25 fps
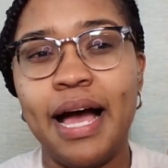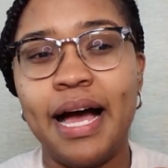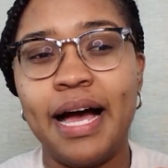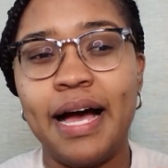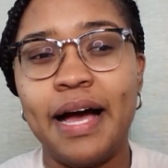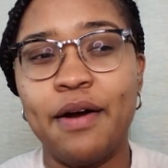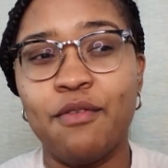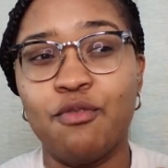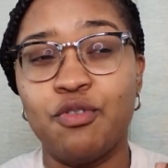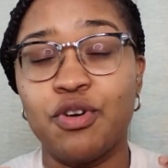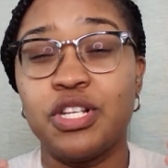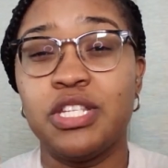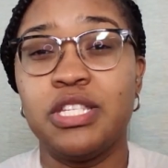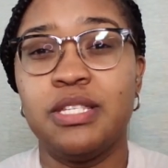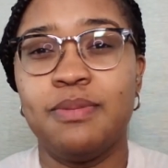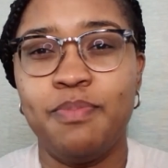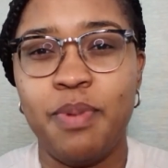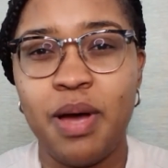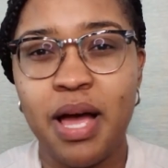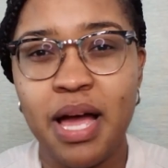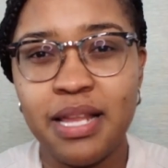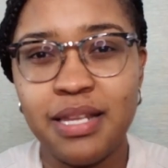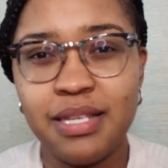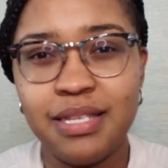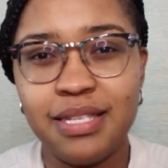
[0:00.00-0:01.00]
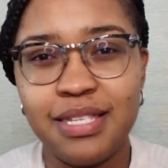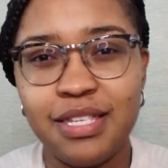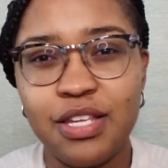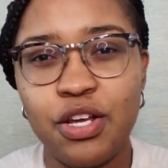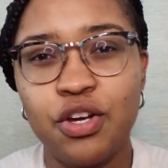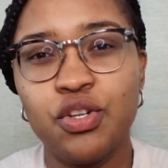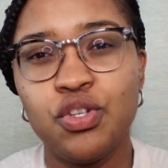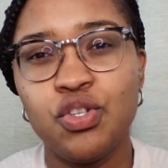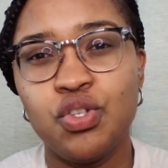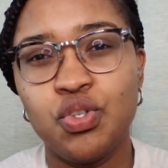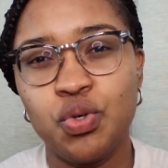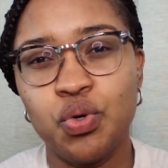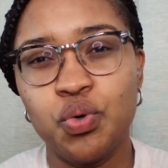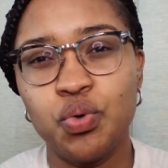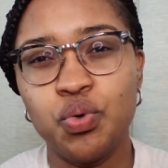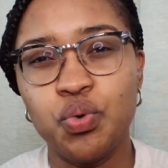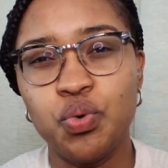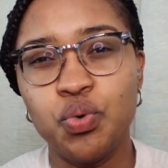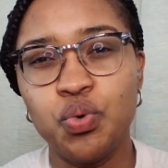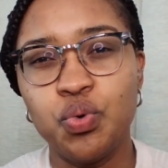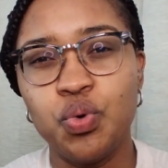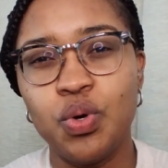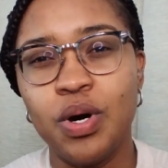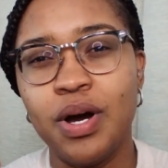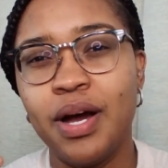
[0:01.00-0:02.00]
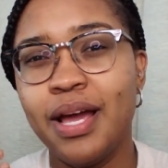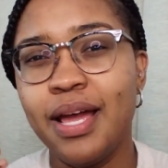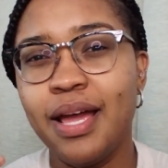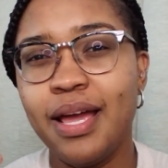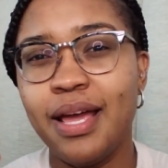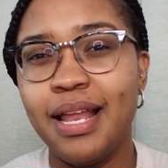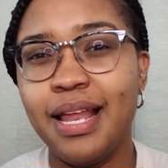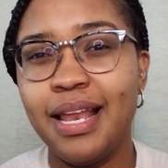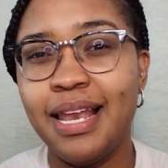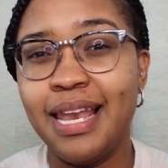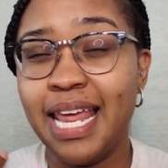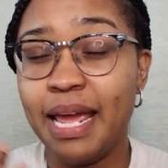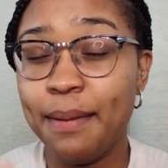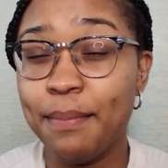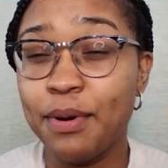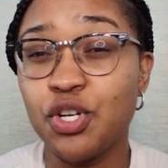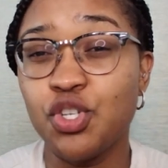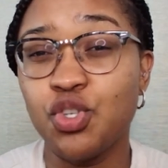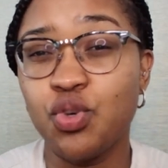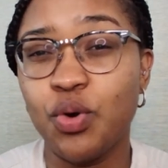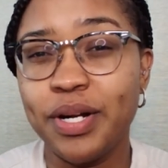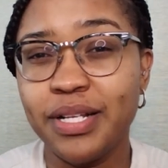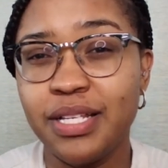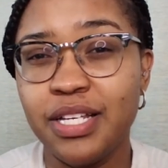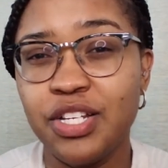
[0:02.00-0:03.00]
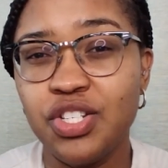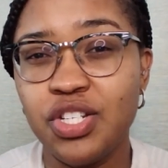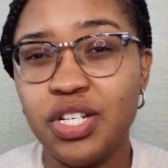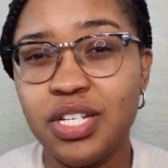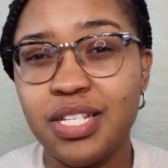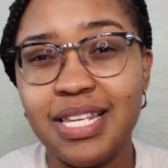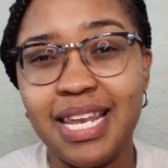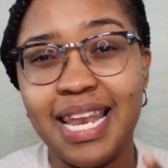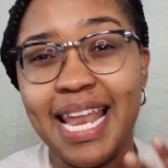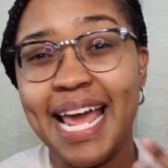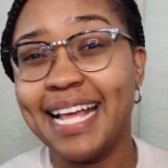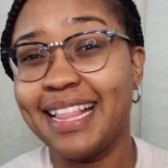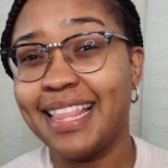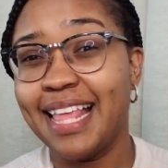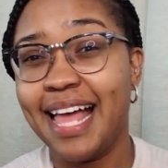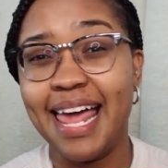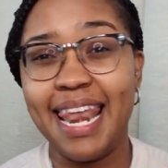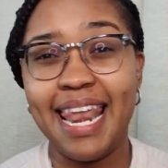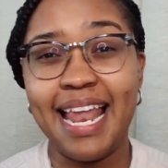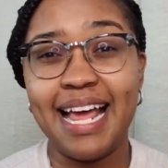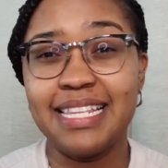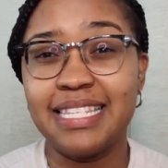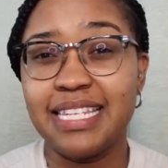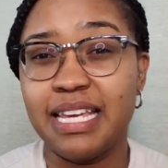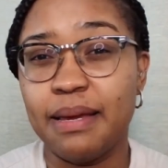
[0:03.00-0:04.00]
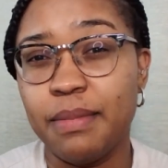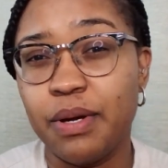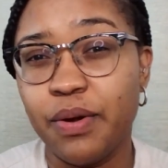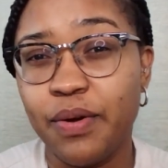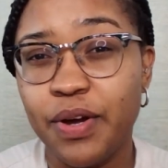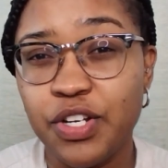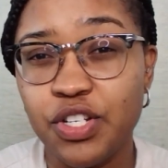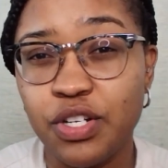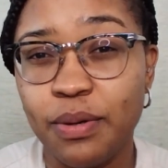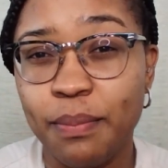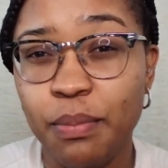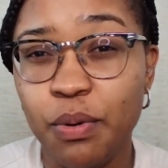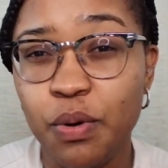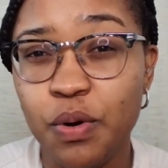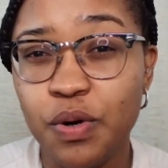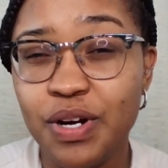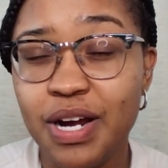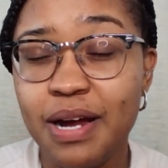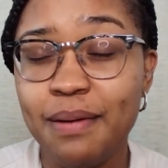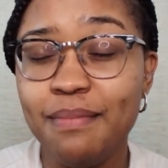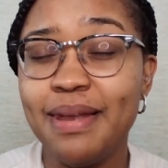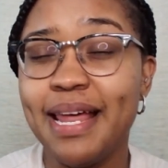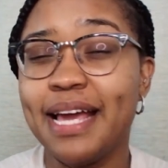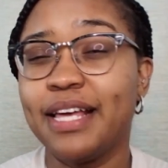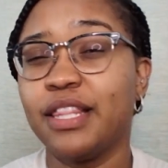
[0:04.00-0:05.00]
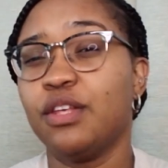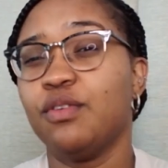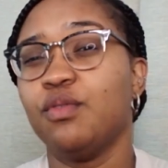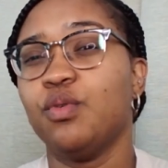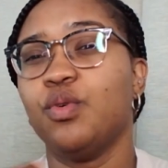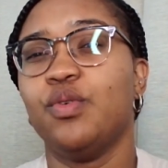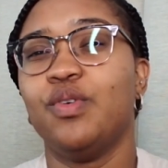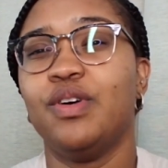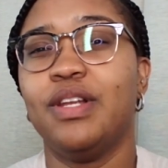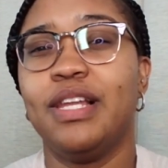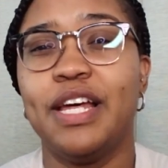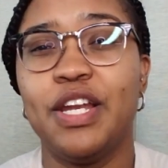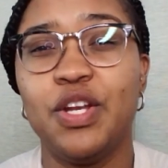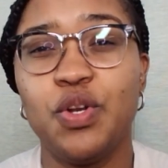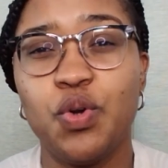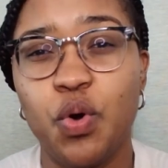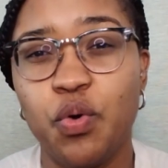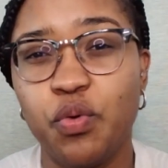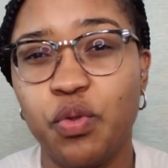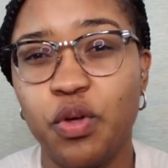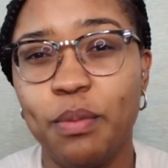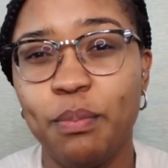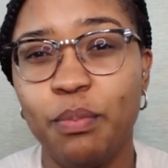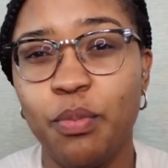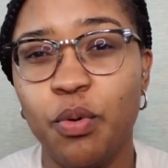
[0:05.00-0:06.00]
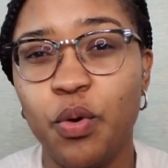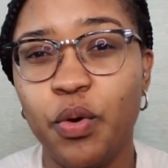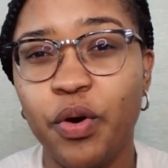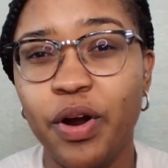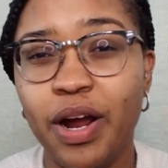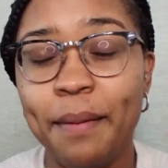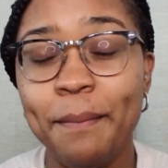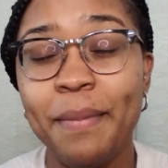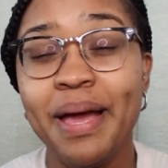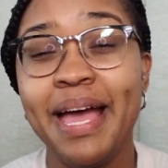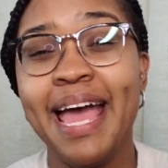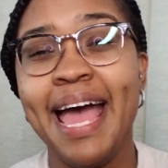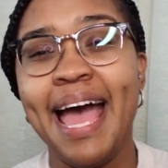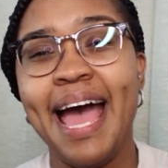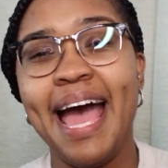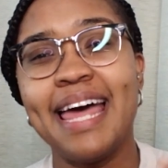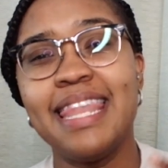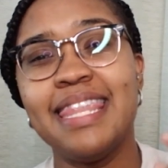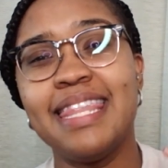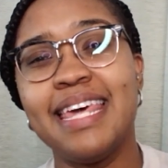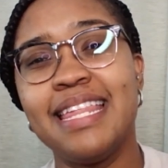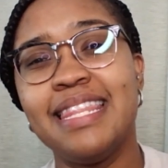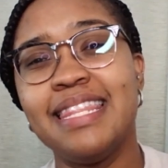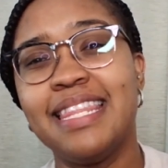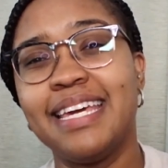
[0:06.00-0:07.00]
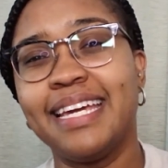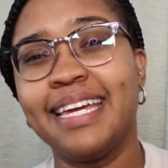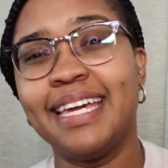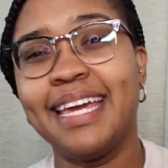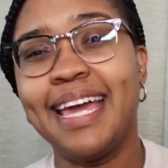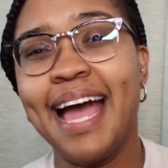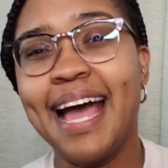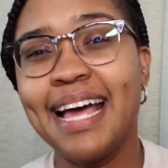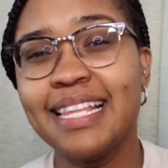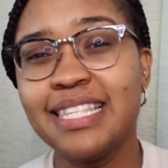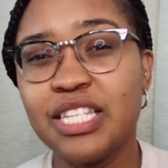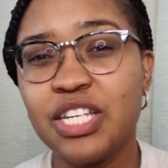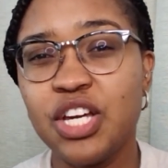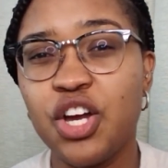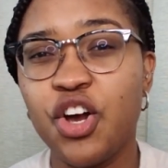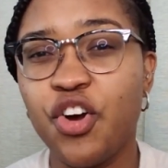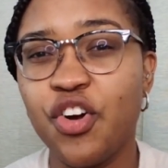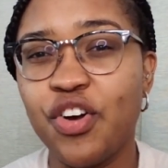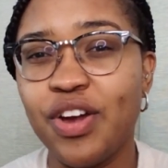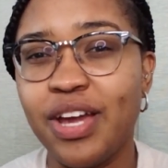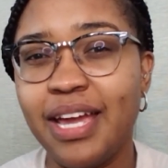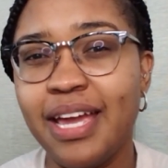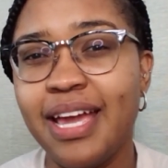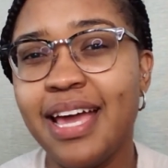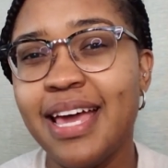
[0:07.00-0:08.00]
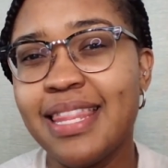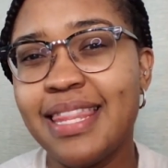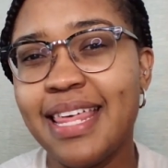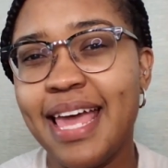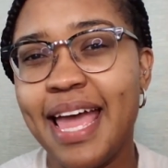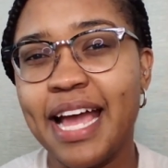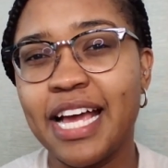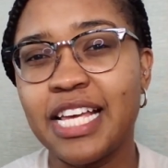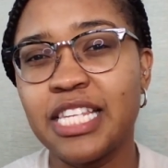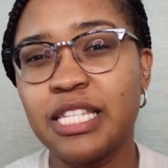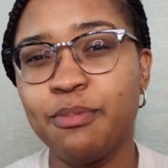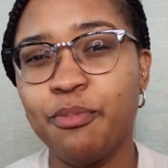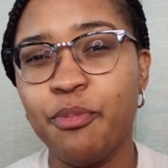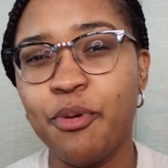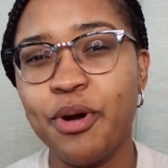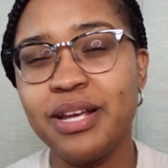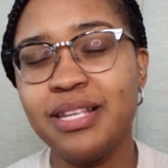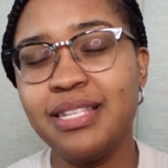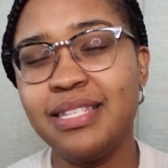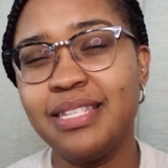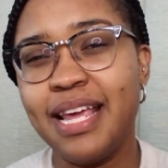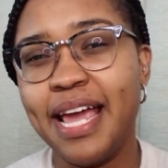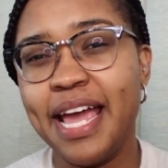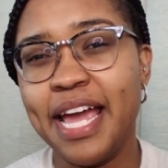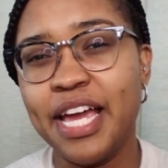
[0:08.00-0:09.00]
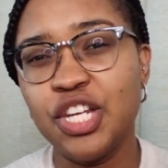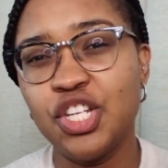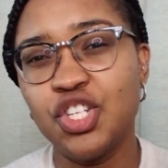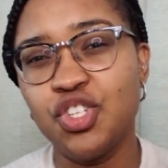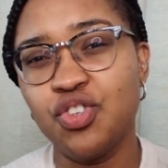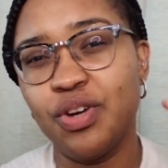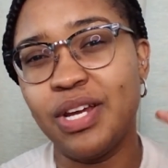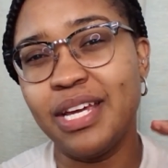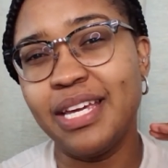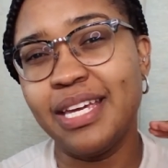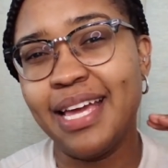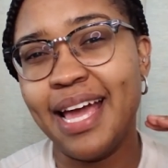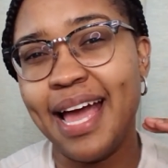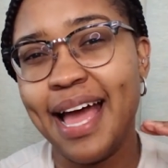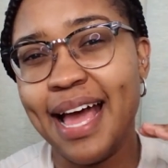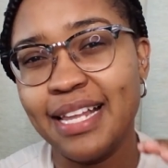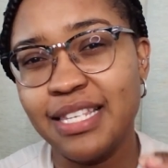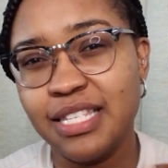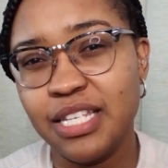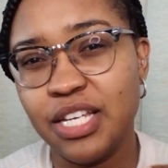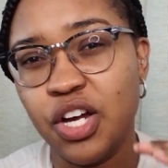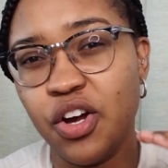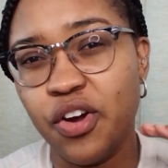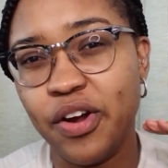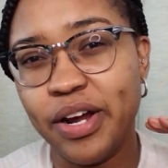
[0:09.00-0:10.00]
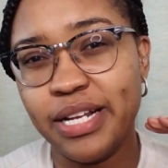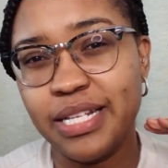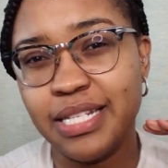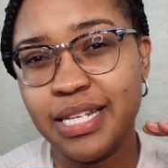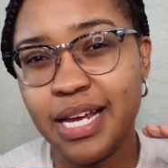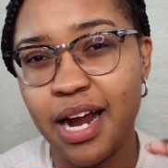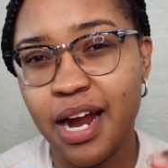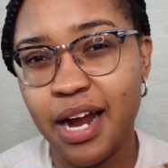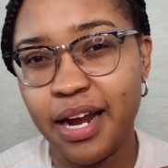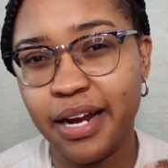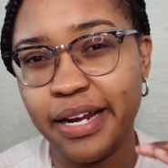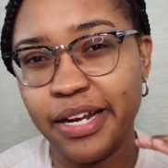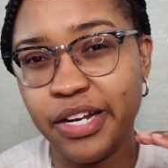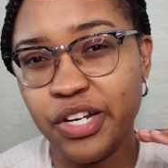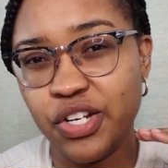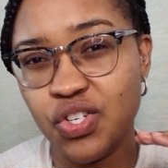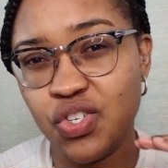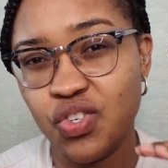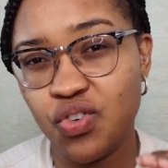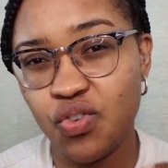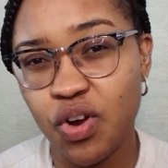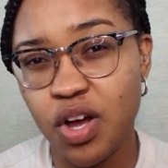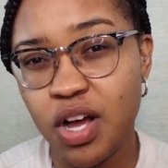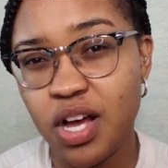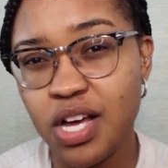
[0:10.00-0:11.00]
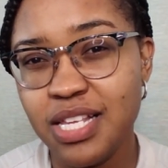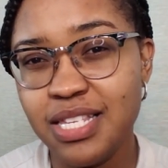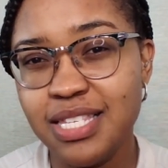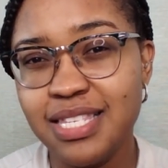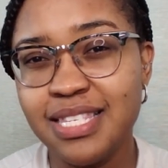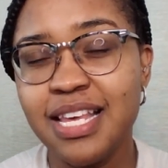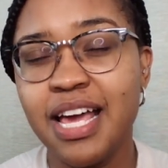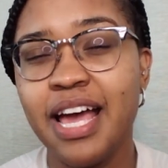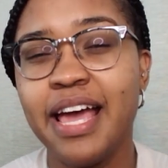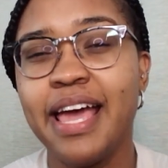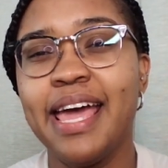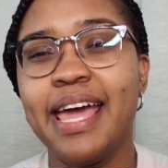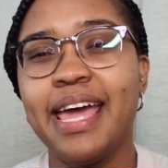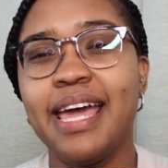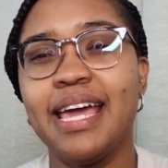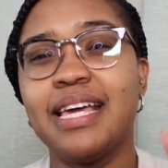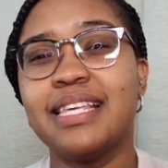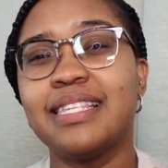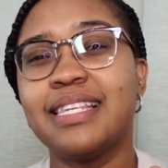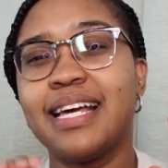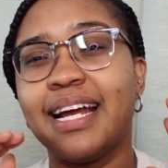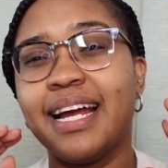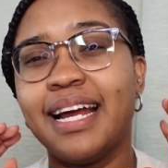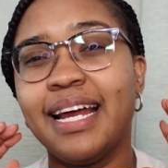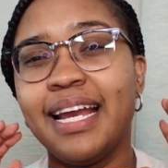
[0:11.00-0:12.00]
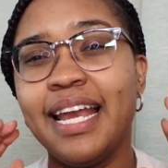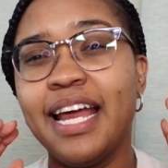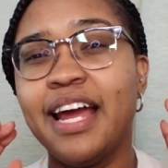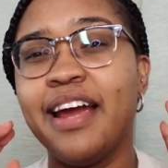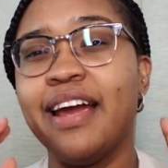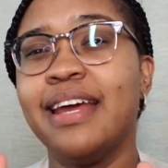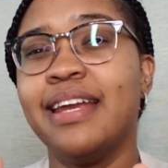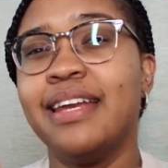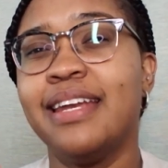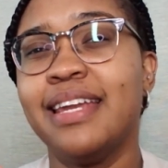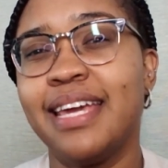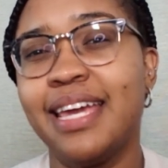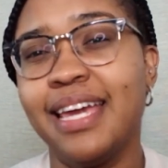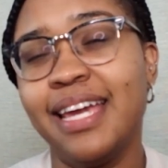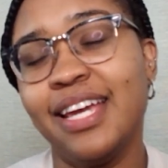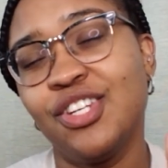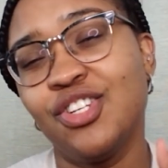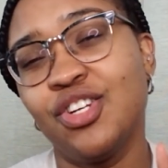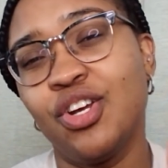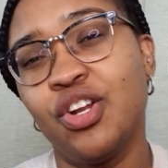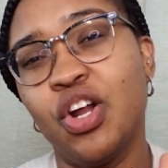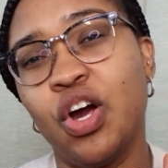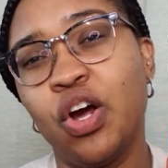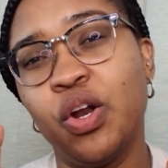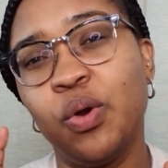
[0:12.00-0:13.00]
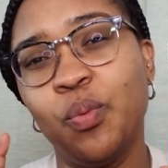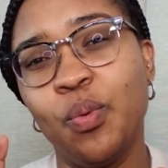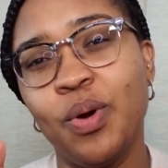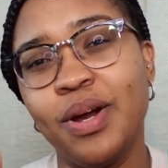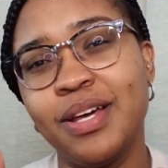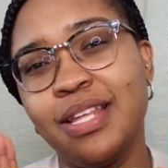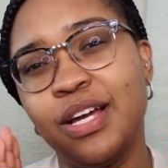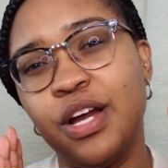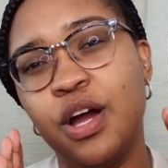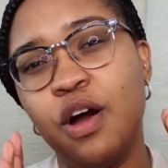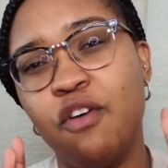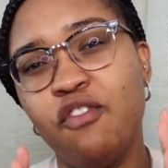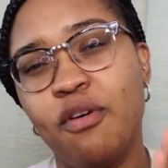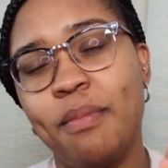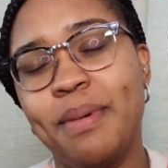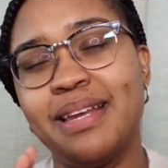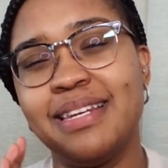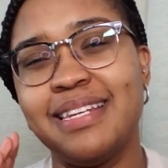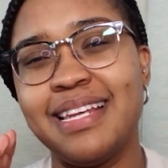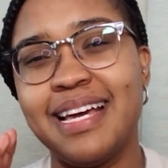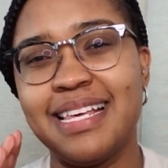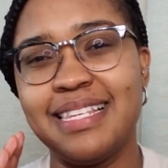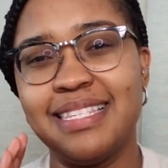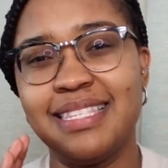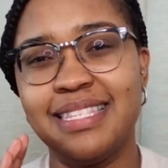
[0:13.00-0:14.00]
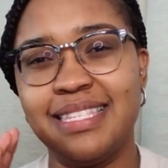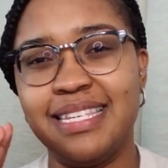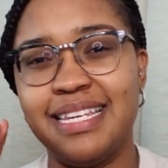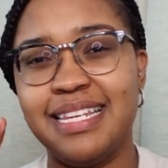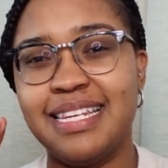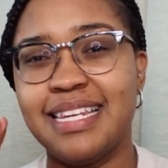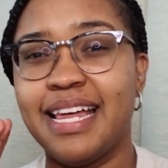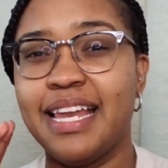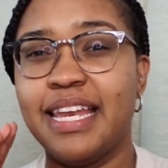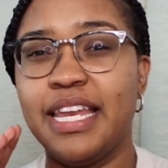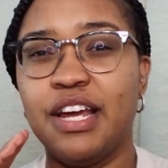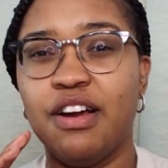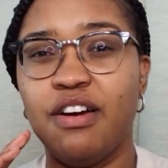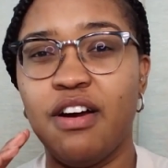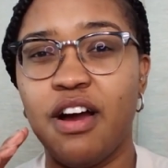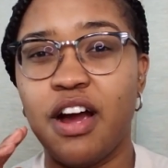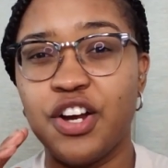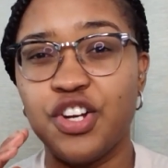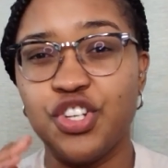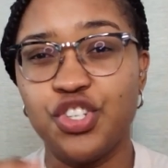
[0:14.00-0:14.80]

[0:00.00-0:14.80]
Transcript: response to labor shortages, like the Atlantic Immigration Program, like the Rural and Northern Program. And then the category, the express entry category target draws, is a clear indication on where the government has seen that there are